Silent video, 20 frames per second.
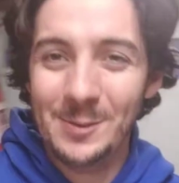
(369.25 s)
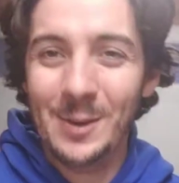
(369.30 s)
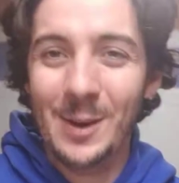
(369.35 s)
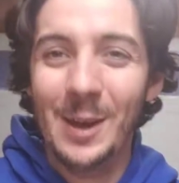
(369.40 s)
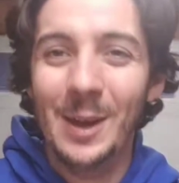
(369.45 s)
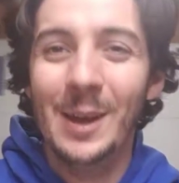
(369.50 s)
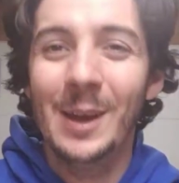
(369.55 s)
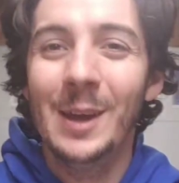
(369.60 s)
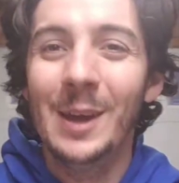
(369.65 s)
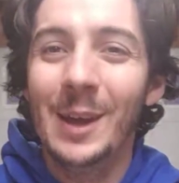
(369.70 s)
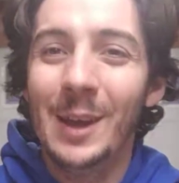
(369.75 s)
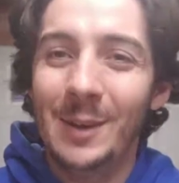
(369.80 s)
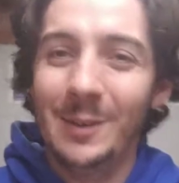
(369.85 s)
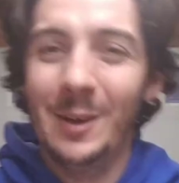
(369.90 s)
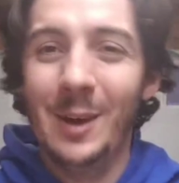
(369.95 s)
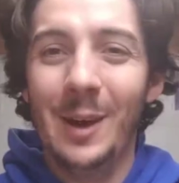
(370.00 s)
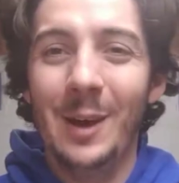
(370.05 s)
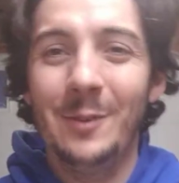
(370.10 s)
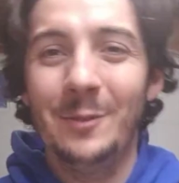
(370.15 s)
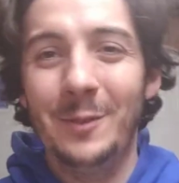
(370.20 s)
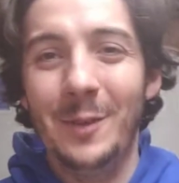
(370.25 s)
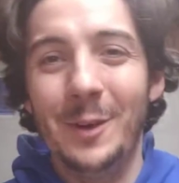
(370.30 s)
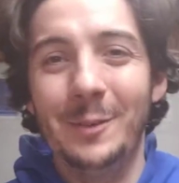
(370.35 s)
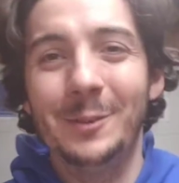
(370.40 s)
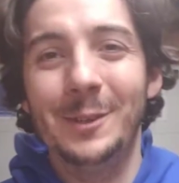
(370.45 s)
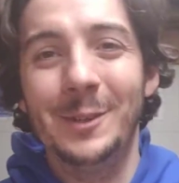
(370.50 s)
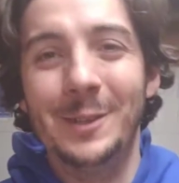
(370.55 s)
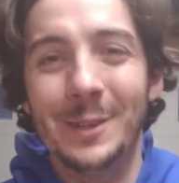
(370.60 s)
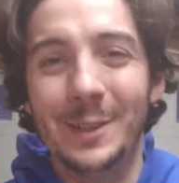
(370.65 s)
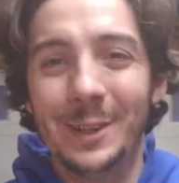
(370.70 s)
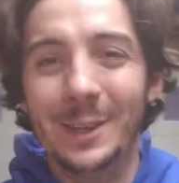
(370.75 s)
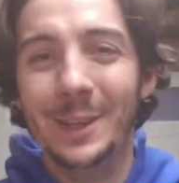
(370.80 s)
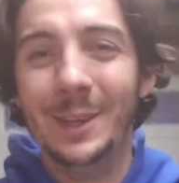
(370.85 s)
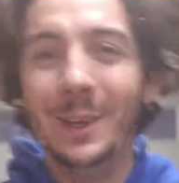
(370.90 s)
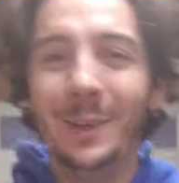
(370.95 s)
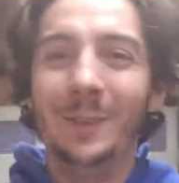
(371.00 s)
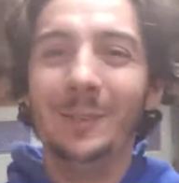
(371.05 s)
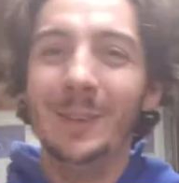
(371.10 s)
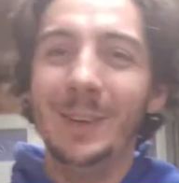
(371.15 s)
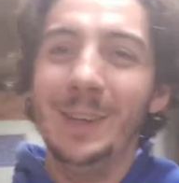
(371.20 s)
my family's going to
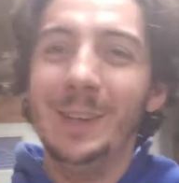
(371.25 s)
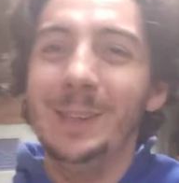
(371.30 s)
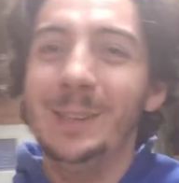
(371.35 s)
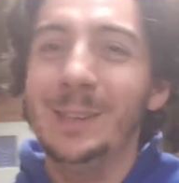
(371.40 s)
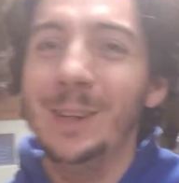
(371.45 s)
kill me.